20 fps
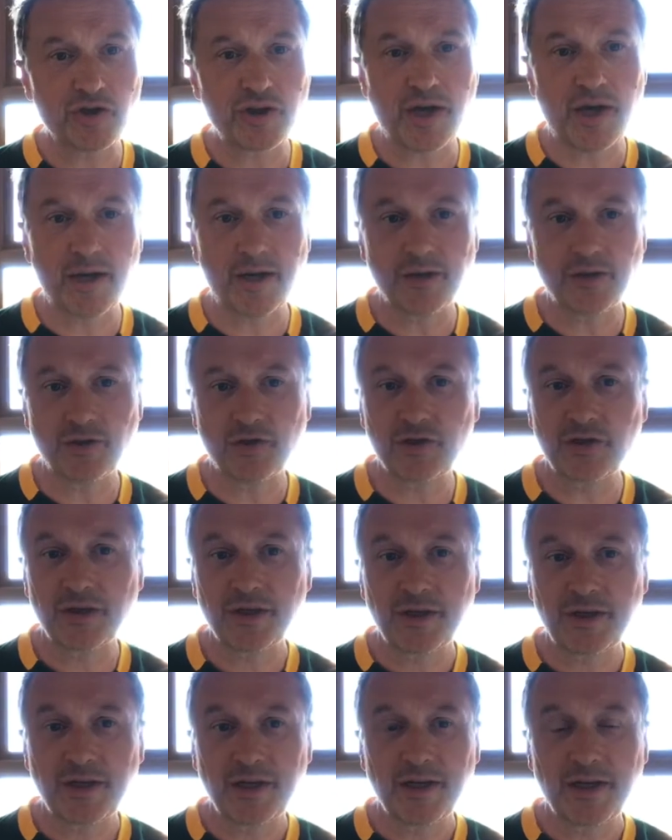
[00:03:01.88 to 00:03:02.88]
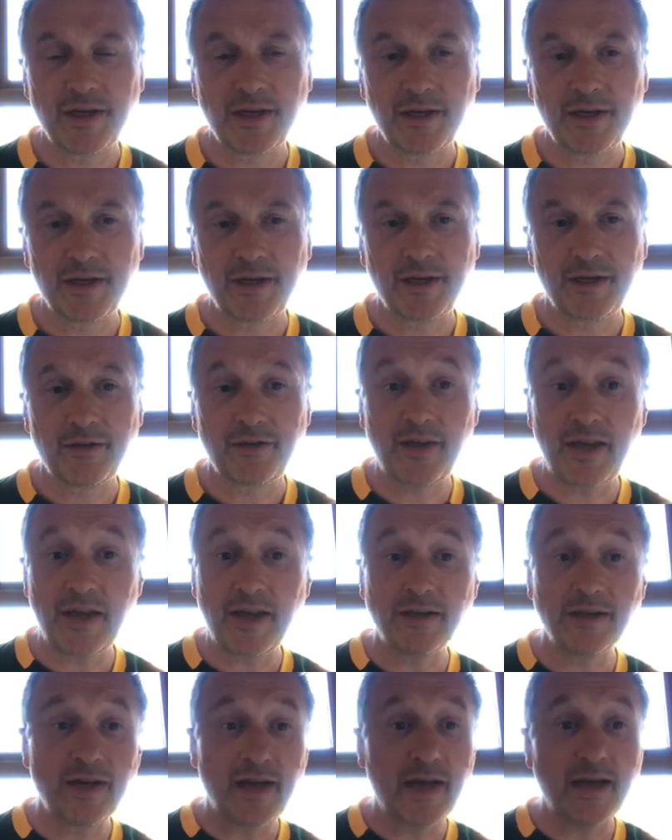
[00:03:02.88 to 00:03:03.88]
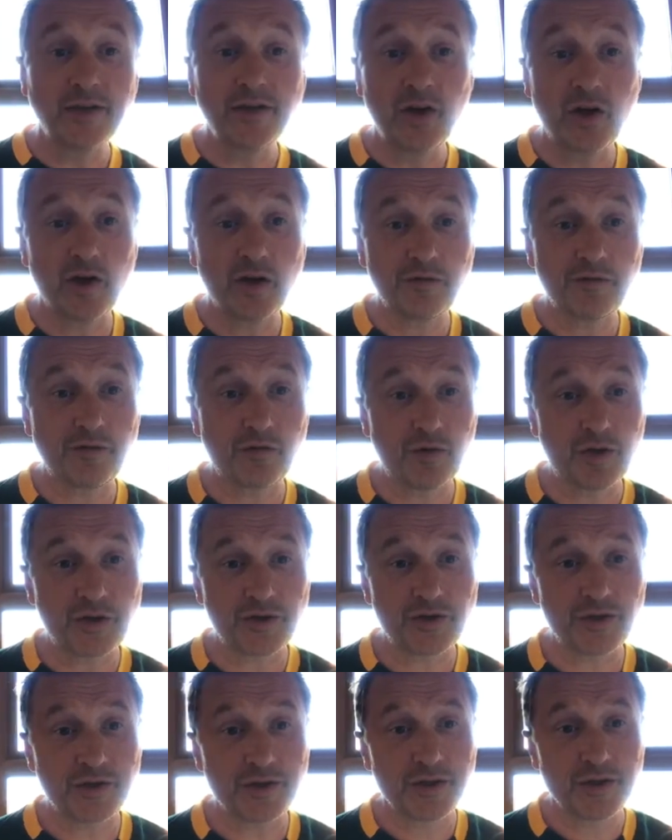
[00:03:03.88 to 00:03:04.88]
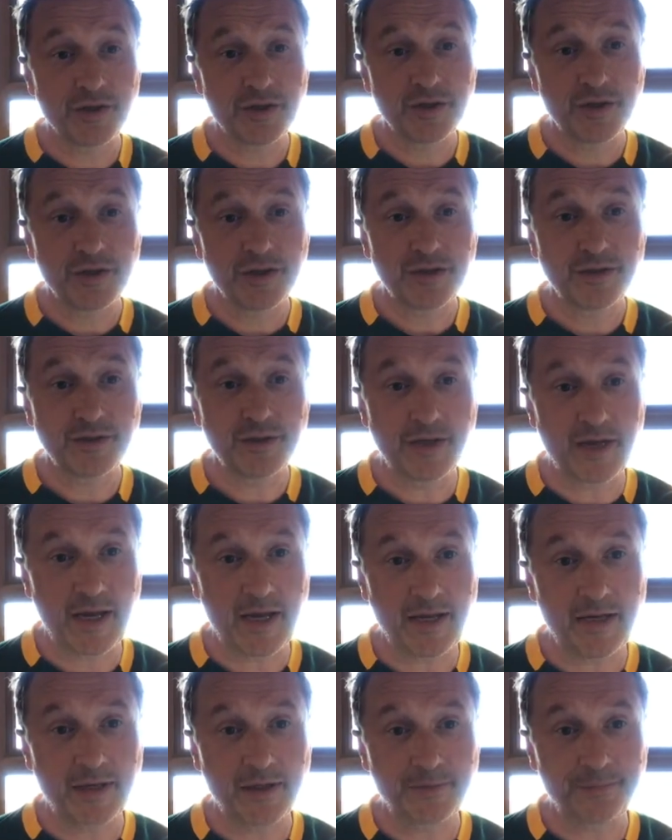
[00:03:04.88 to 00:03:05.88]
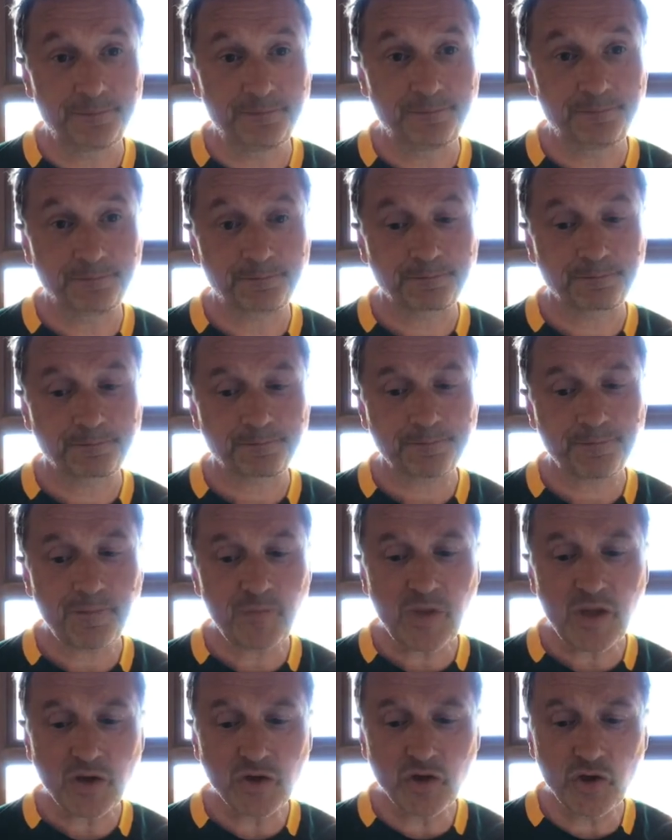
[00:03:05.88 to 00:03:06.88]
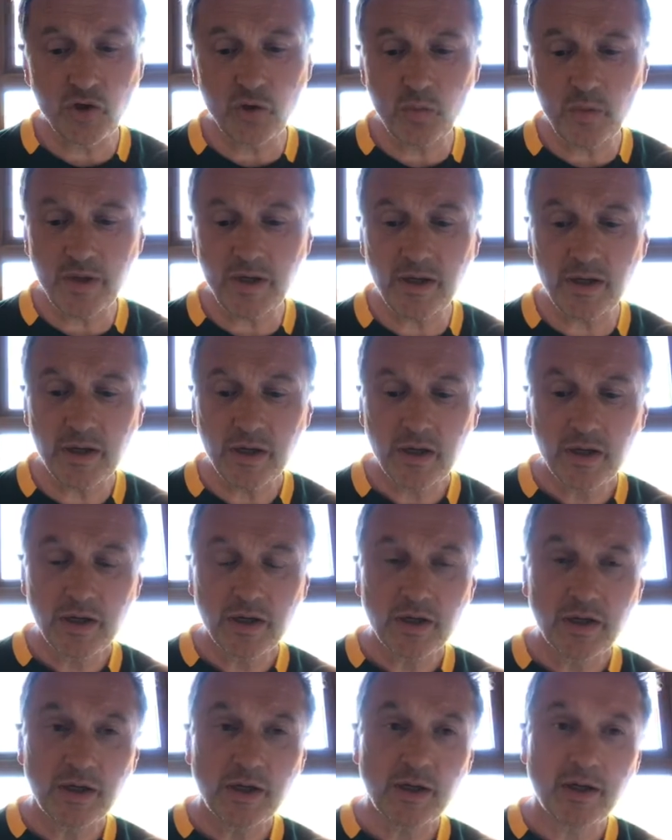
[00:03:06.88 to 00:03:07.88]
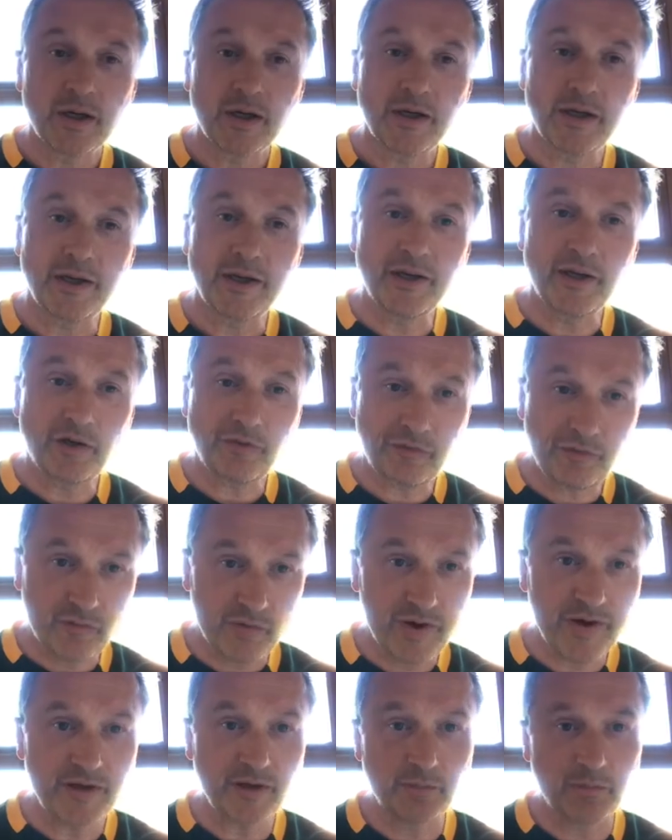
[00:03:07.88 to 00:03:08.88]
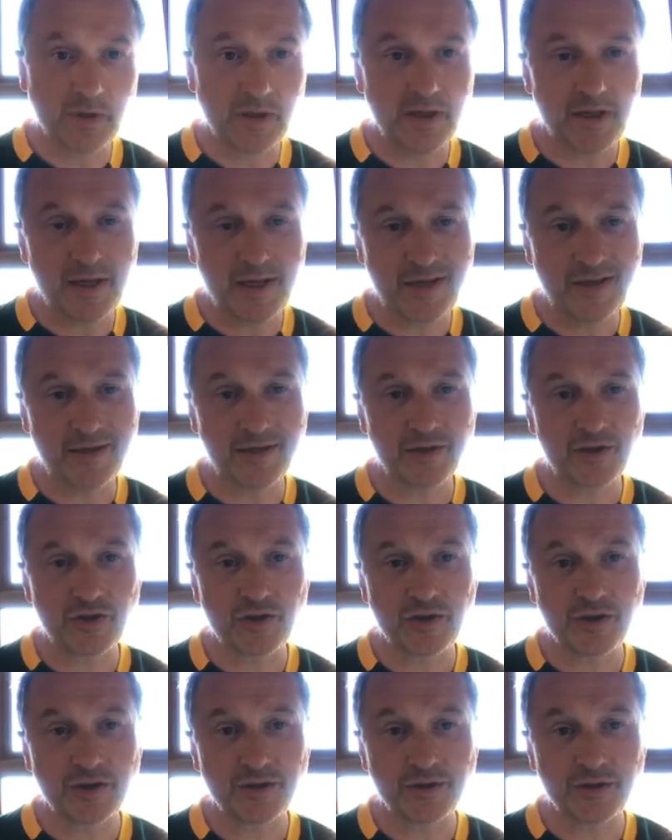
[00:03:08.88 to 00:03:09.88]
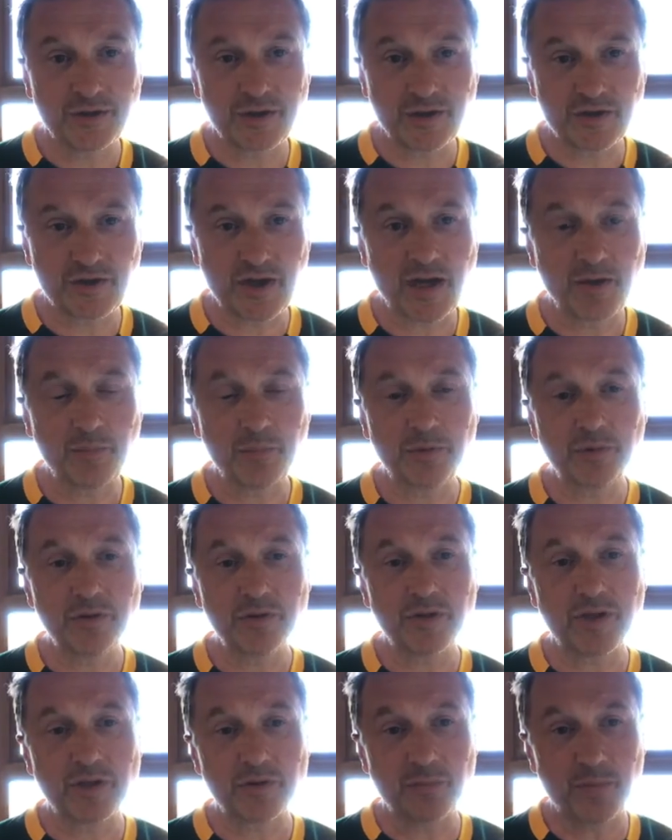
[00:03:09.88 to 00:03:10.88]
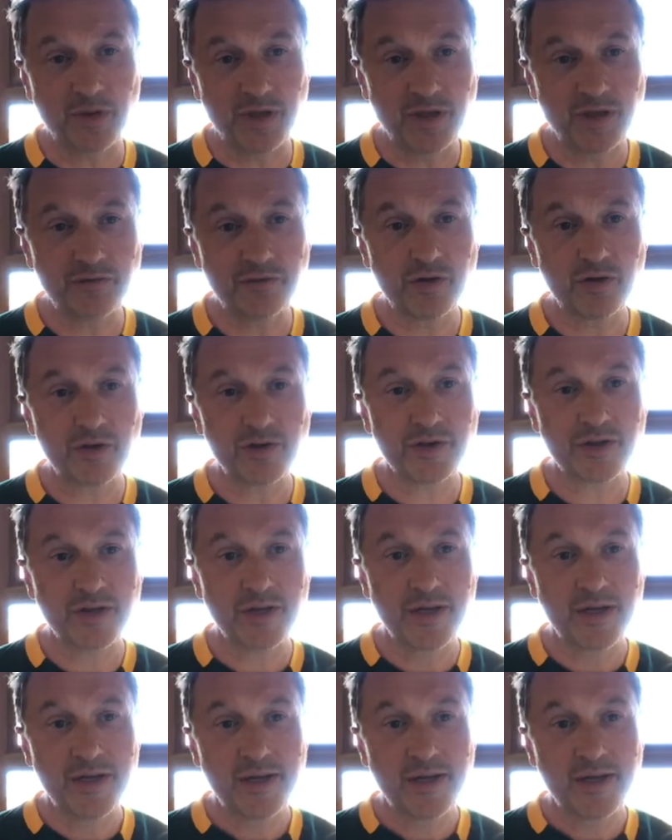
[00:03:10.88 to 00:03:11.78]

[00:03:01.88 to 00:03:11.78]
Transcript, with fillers: challenge then and now for us today. Do we, in our freedom as disciples, as believers,